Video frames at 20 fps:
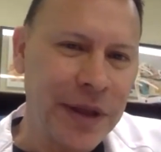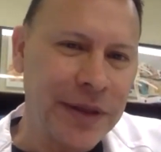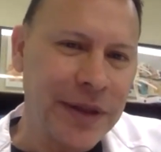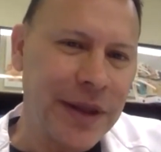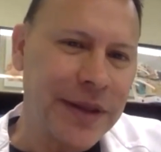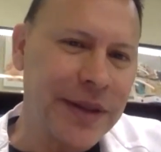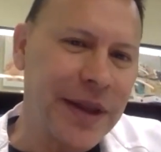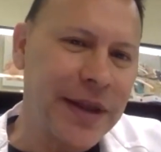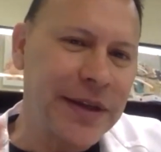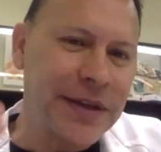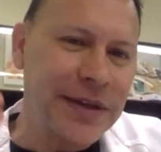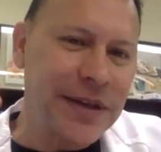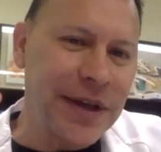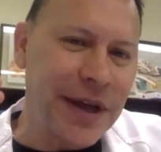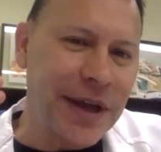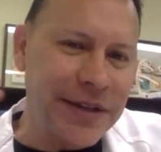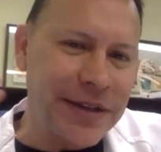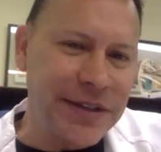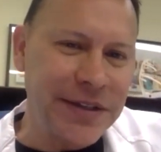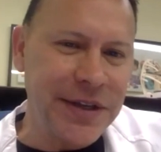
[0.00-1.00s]
That
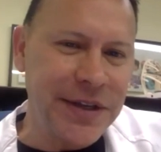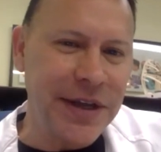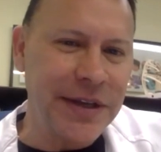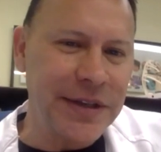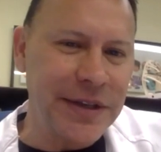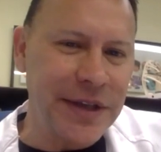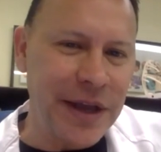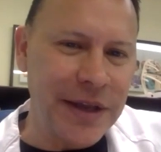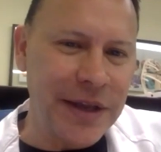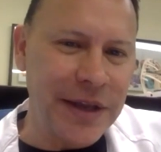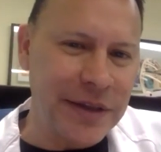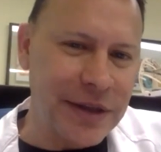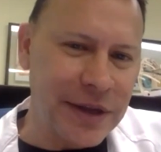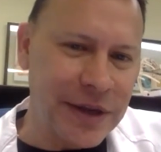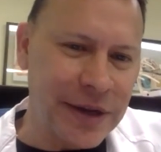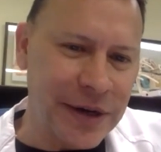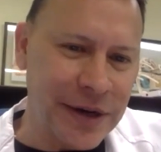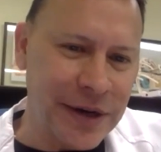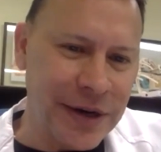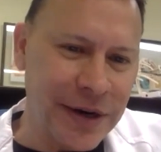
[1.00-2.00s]
I say that
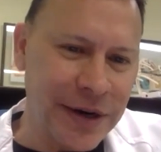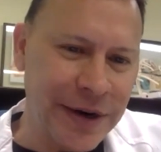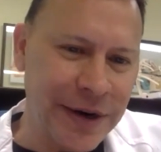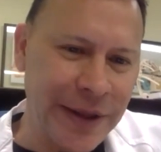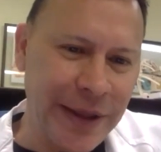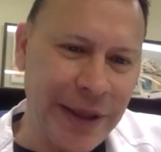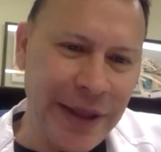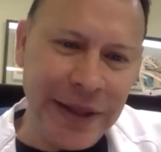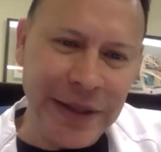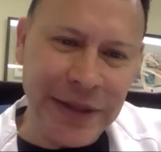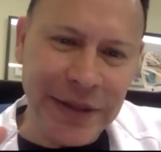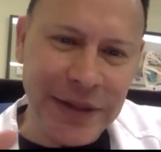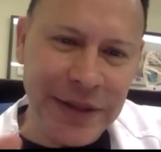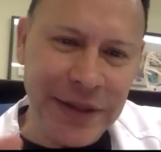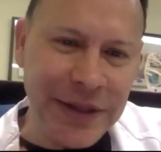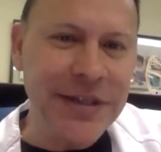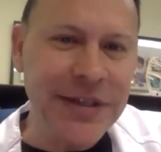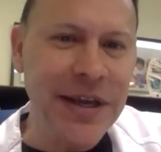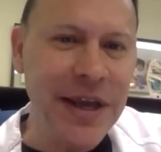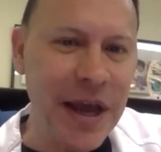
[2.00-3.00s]
in
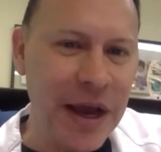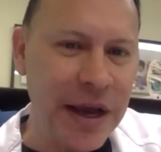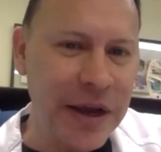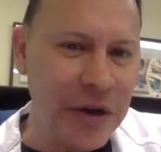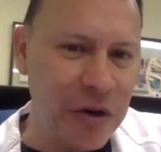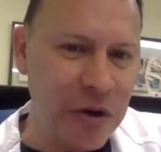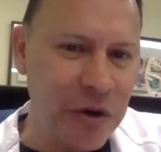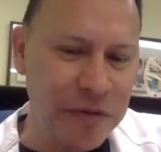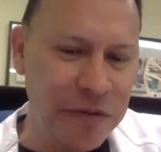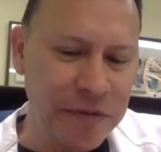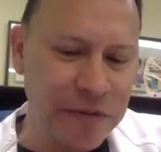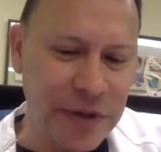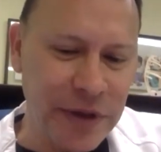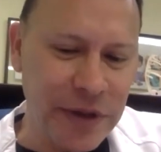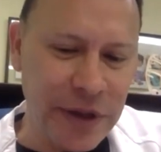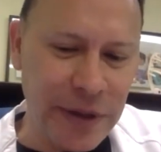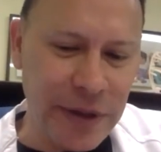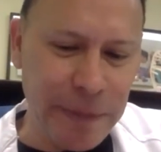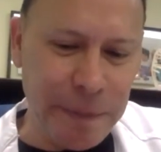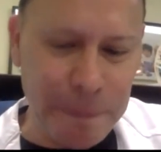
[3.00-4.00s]
this kind of
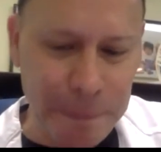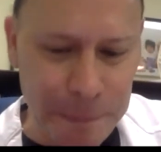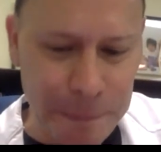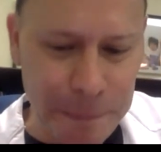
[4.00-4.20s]
the